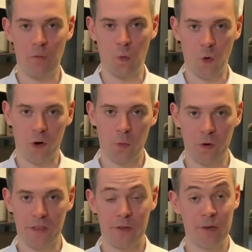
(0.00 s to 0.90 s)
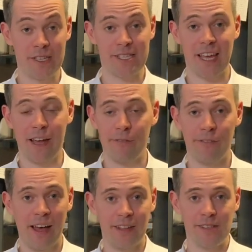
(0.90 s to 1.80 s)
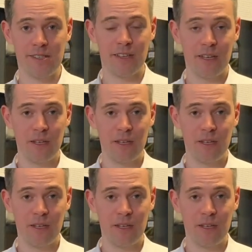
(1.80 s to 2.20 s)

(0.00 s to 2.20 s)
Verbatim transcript: work with 3D scan files.